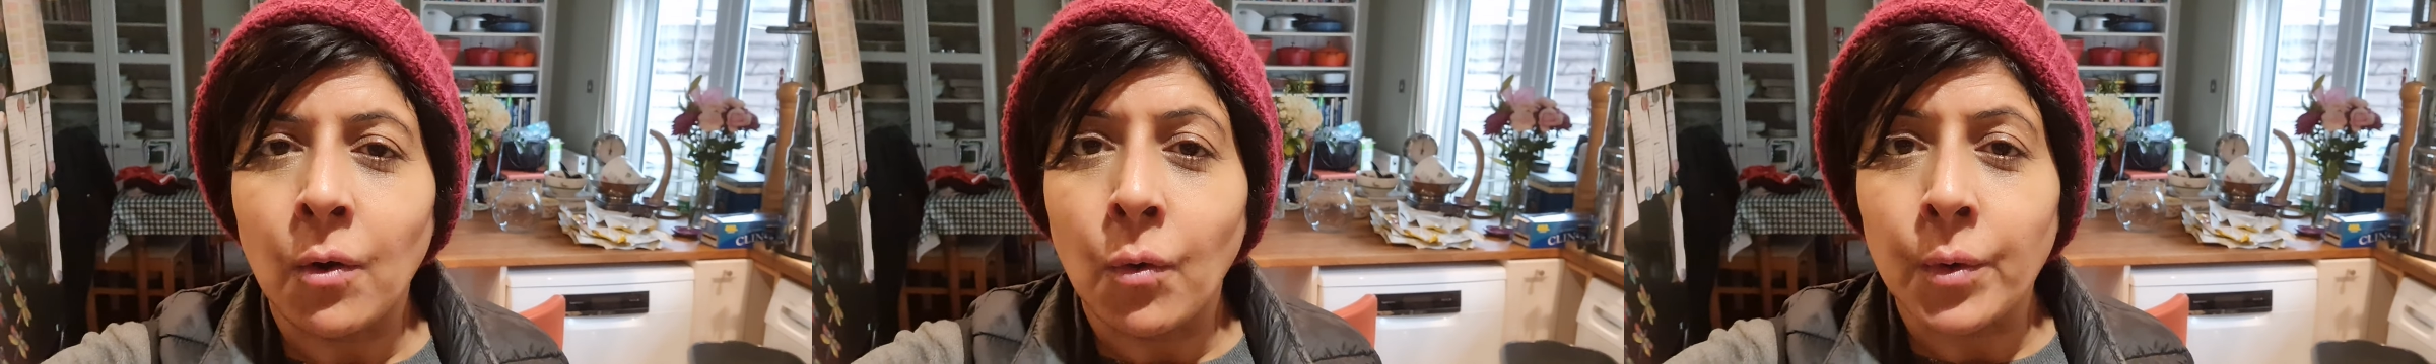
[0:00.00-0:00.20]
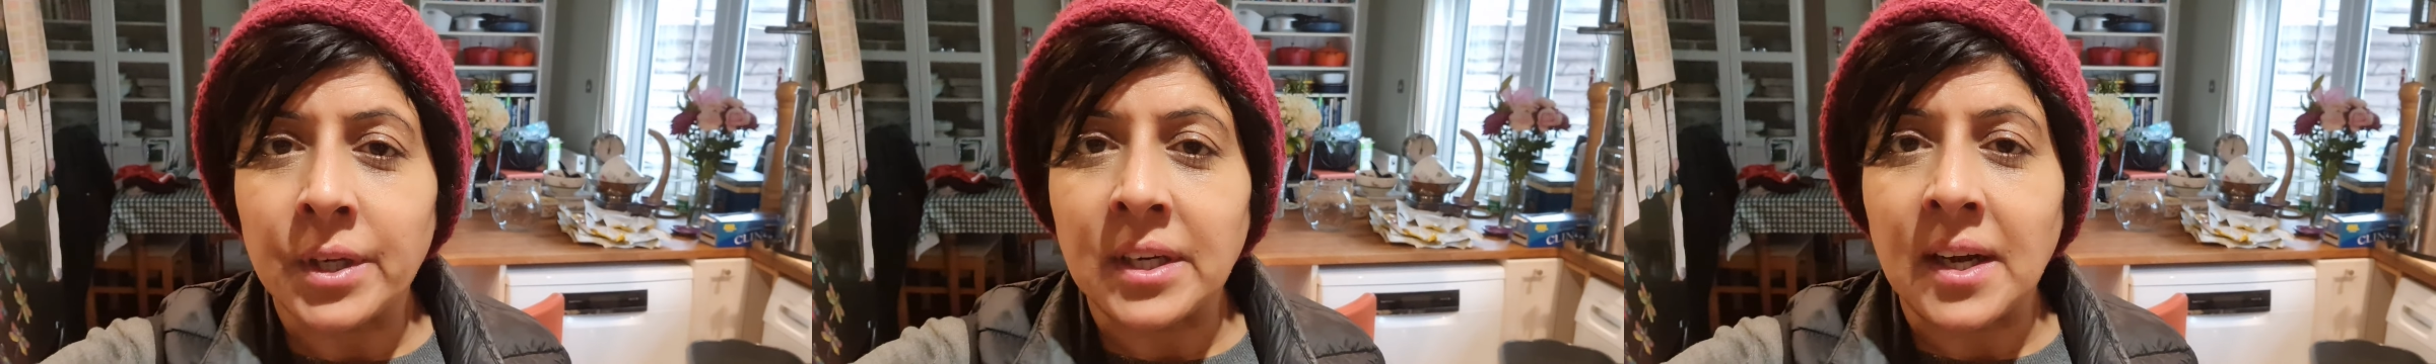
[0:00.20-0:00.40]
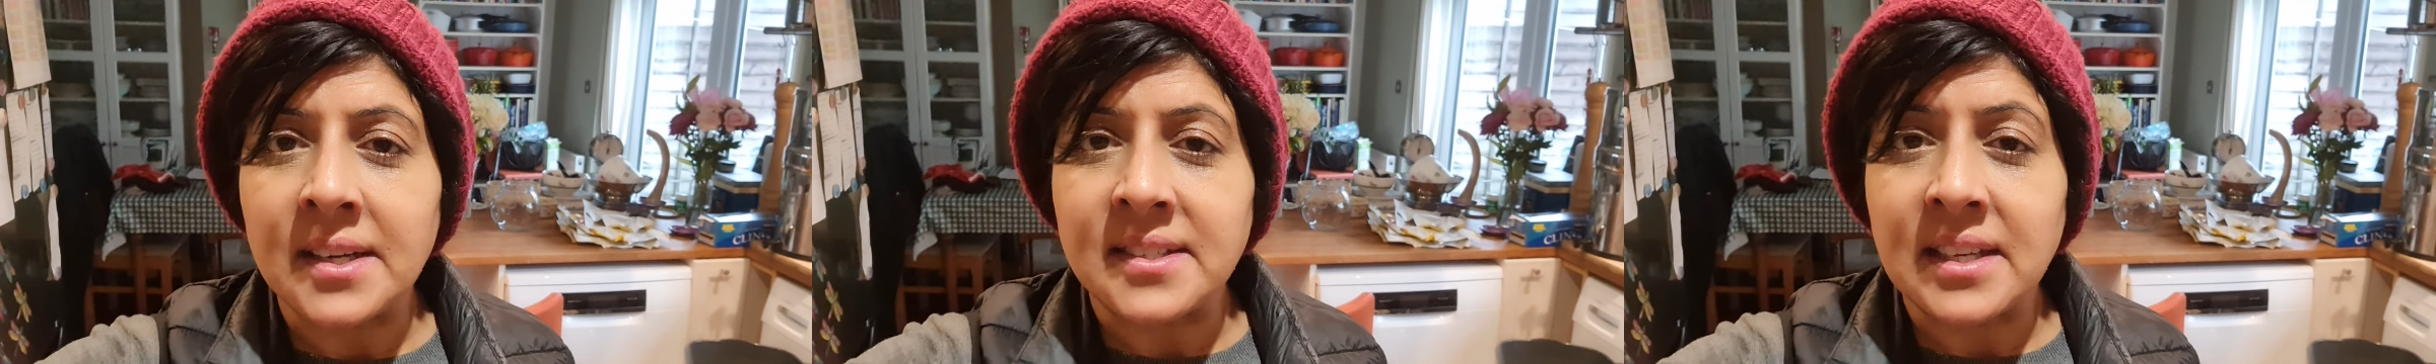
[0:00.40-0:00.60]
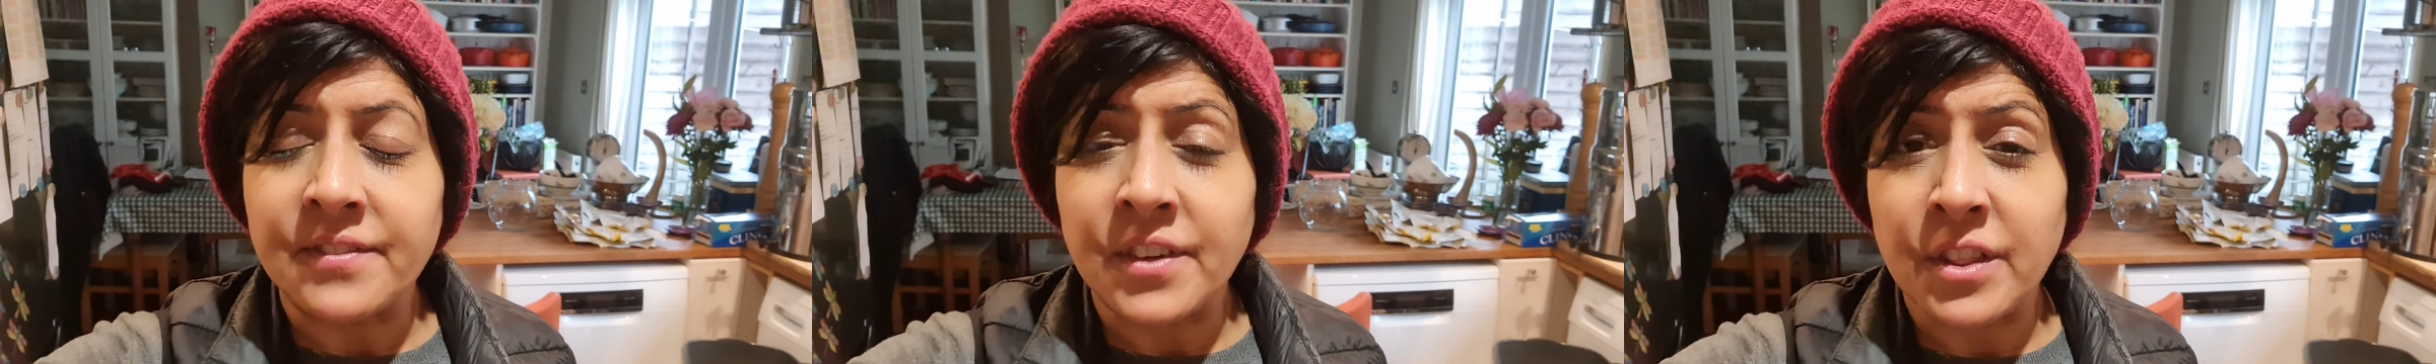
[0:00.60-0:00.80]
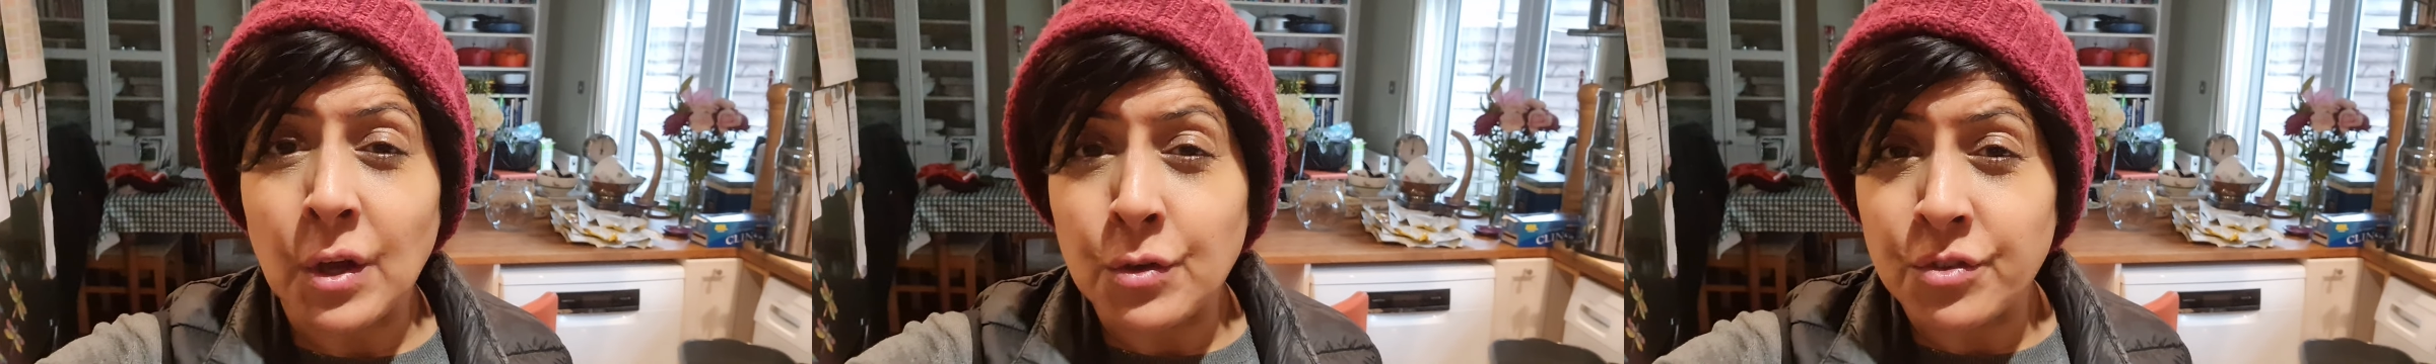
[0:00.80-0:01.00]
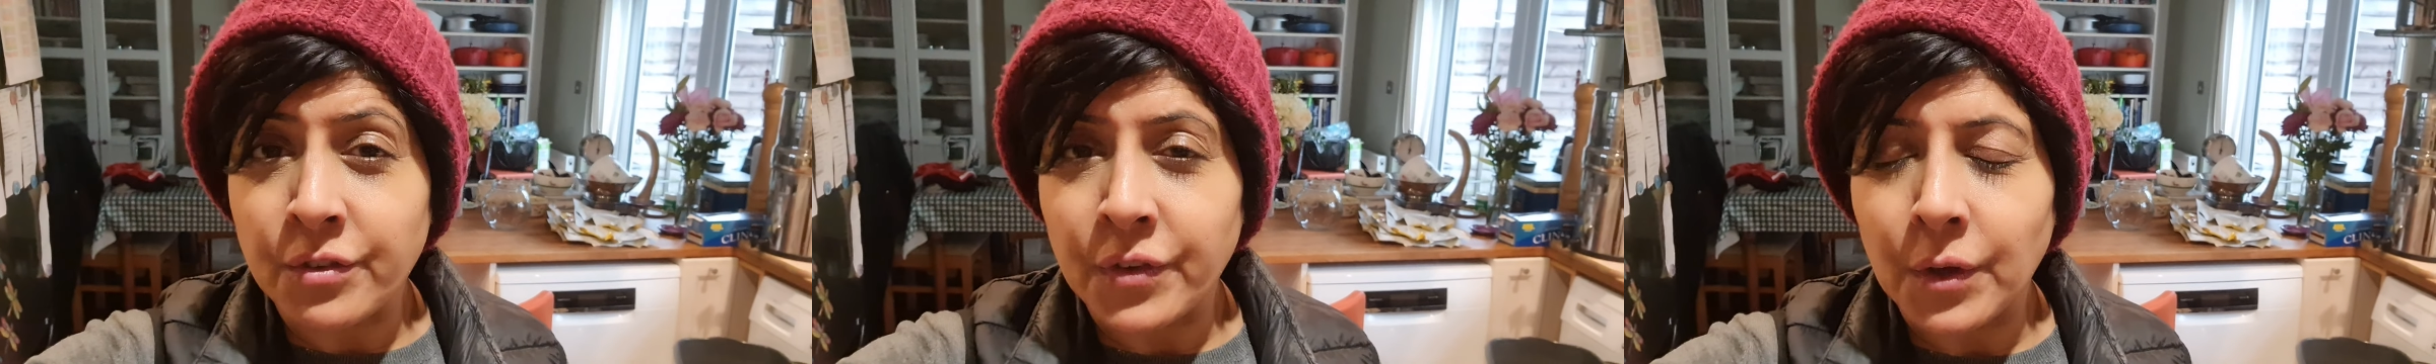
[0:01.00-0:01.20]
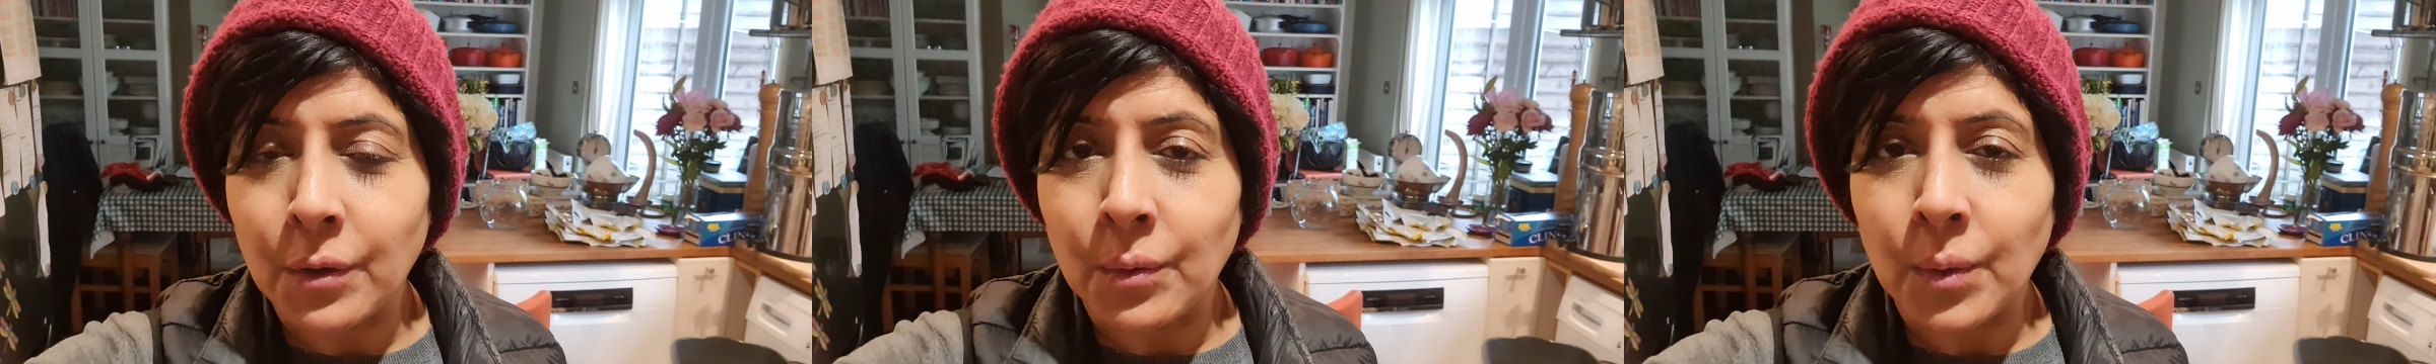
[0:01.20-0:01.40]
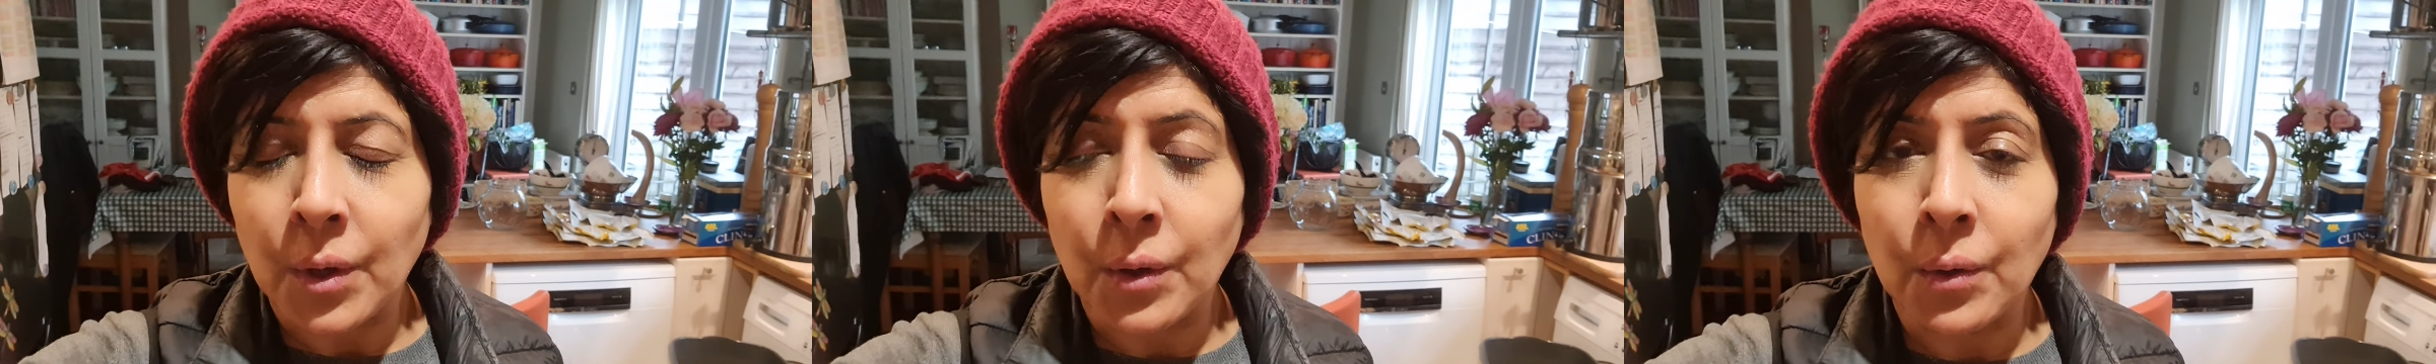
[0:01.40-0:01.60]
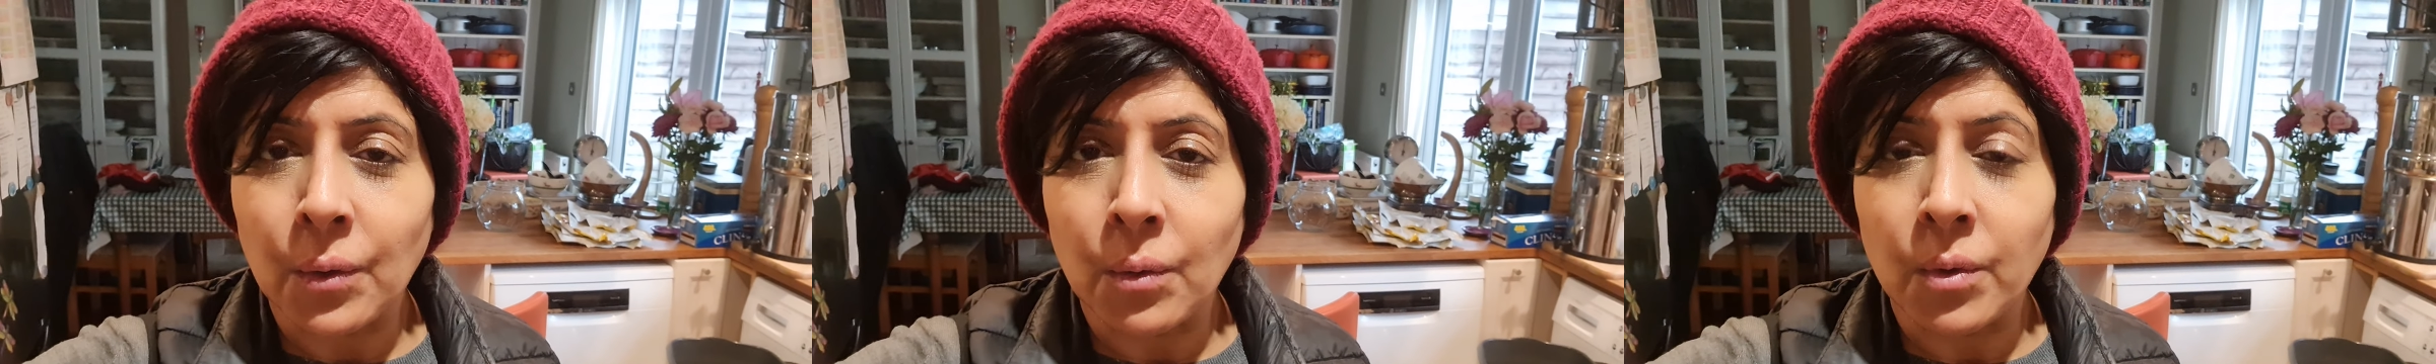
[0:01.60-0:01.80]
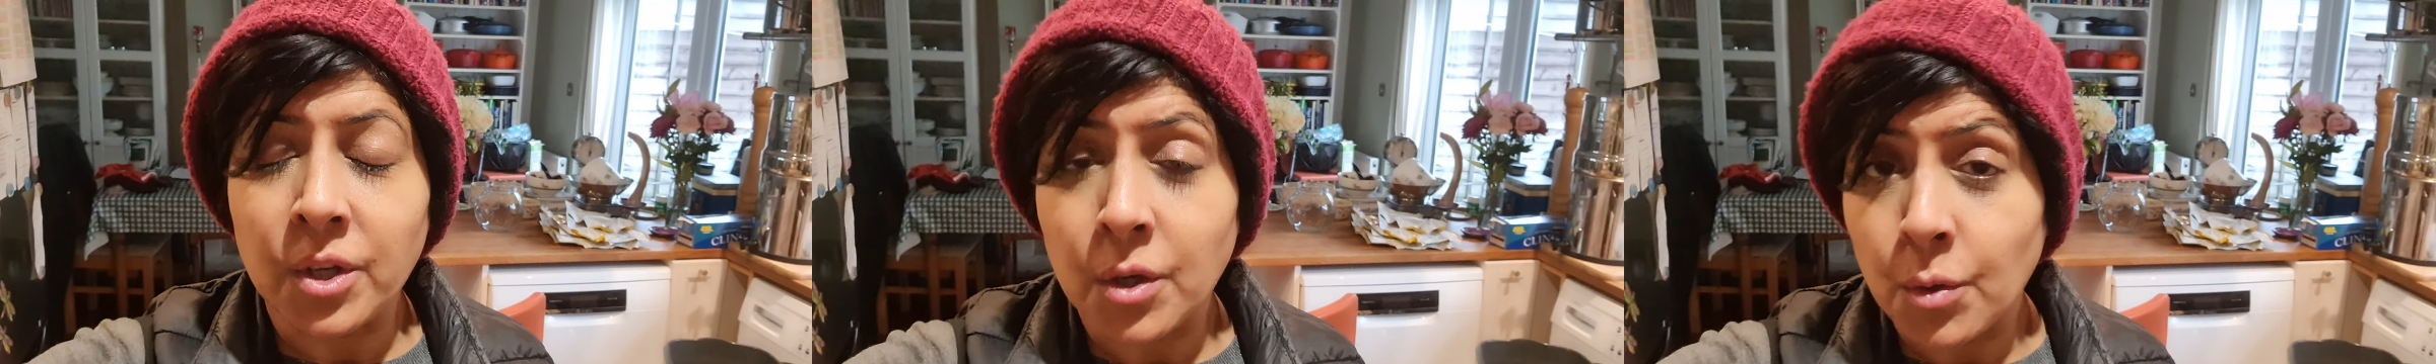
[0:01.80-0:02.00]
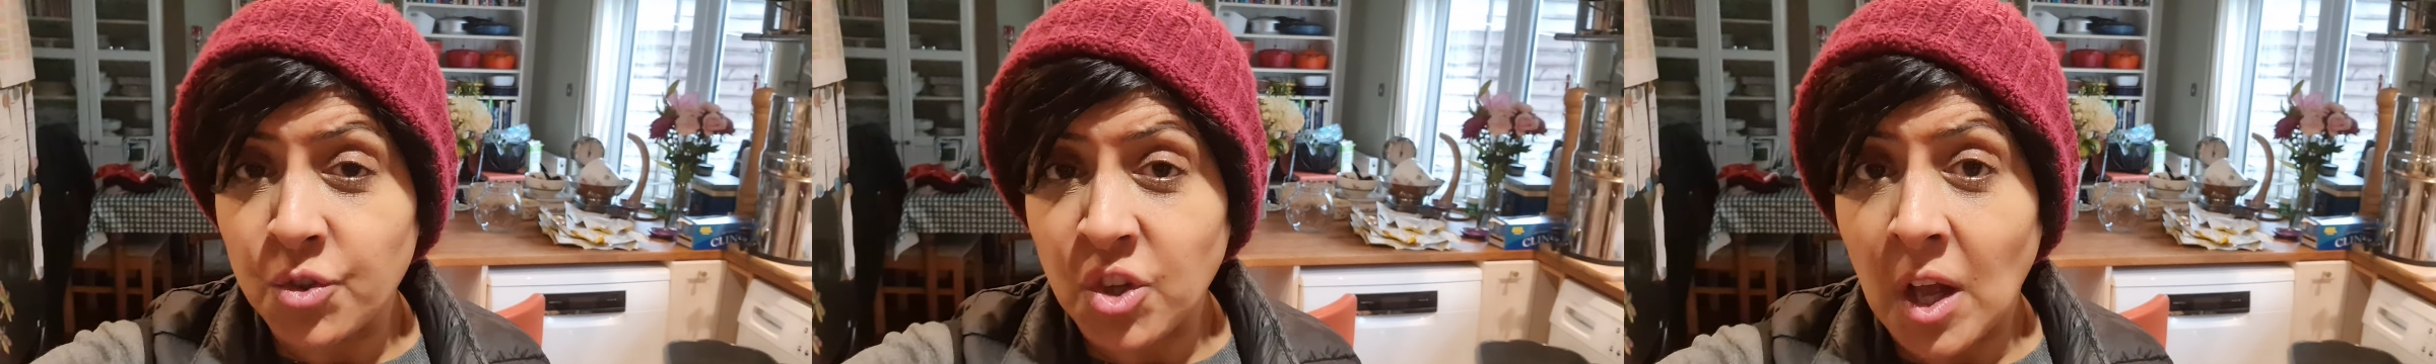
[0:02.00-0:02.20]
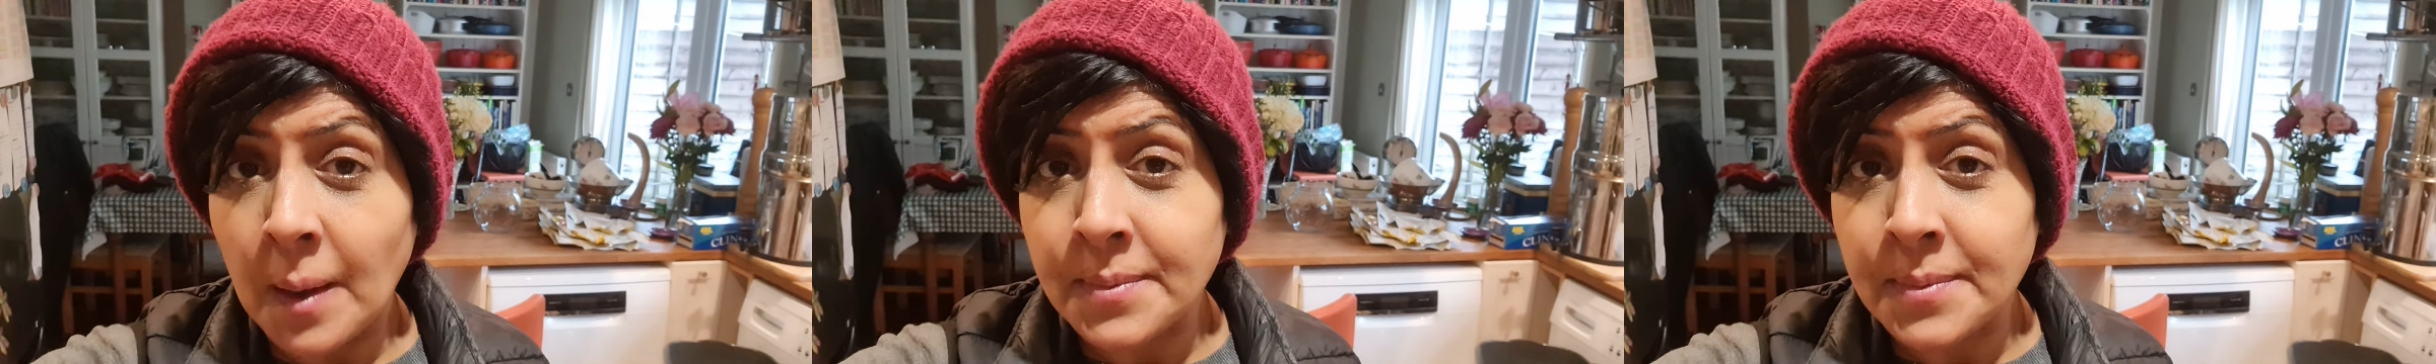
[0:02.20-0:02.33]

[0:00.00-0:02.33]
organise it for those of you who use